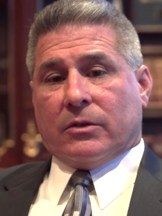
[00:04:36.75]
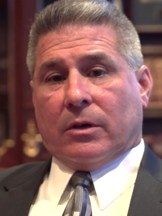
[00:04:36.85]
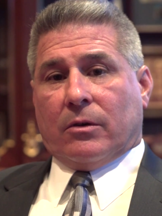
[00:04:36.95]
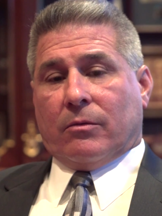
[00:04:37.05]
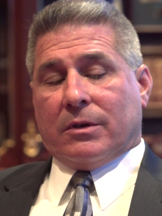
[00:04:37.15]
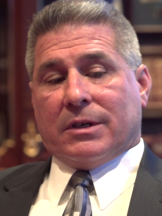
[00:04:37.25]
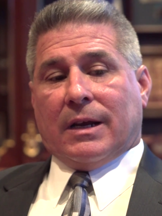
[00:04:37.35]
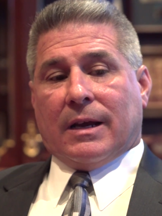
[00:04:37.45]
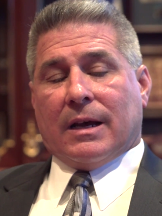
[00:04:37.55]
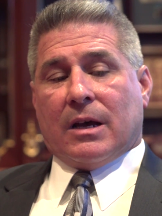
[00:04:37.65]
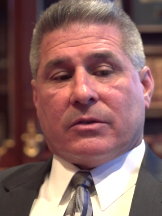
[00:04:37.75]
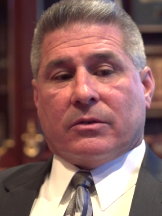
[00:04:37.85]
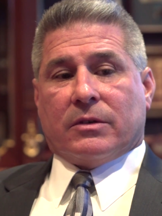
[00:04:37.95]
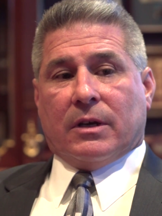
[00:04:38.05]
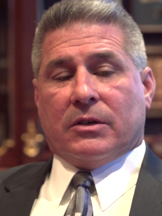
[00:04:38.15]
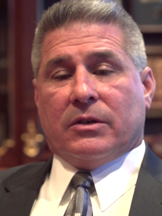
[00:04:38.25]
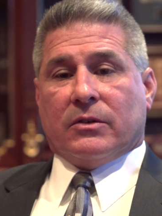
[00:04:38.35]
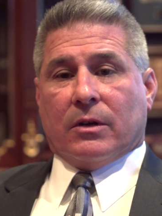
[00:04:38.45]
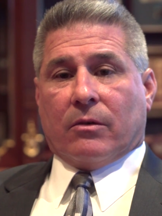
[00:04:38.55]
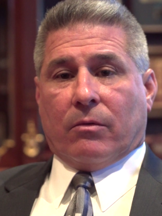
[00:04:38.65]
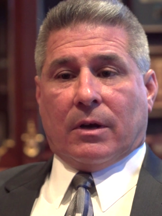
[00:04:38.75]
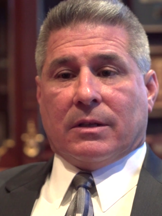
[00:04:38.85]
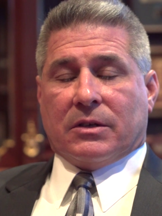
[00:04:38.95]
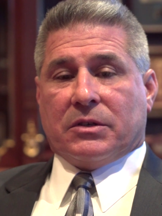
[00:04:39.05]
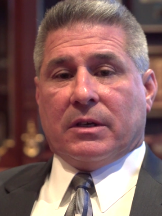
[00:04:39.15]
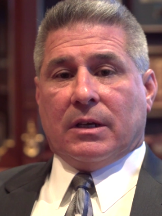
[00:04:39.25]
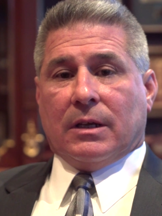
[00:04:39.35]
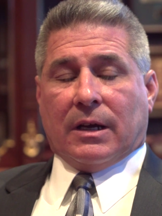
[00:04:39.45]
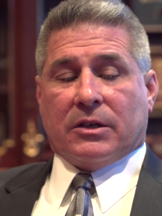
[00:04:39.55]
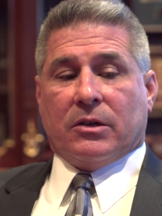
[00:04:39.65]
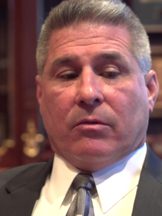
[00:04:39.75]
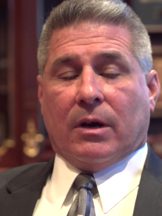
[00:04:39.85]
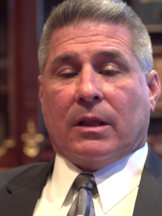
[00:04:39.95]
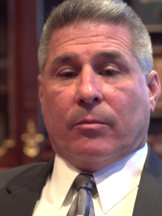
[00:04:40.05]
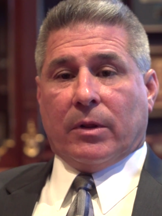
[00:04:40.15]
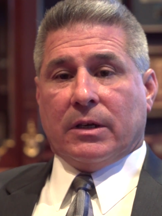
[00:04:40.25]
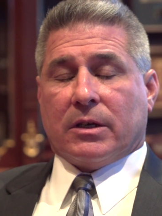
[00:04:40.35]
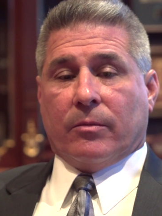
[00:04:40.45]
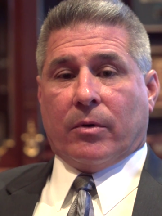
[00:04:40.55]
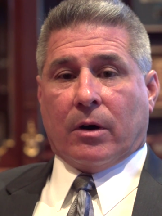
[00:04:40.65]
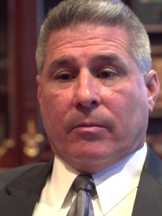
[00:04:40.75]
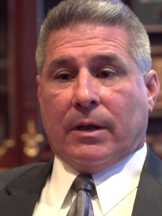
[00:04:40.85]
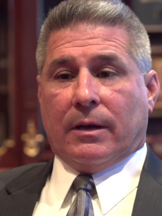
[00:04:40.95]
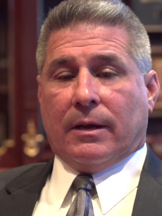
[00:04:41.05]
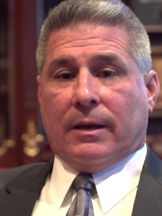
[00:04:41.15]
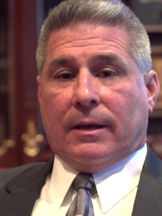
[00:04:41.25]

So when Jane Castor says she's going to run the city like she ran the police department,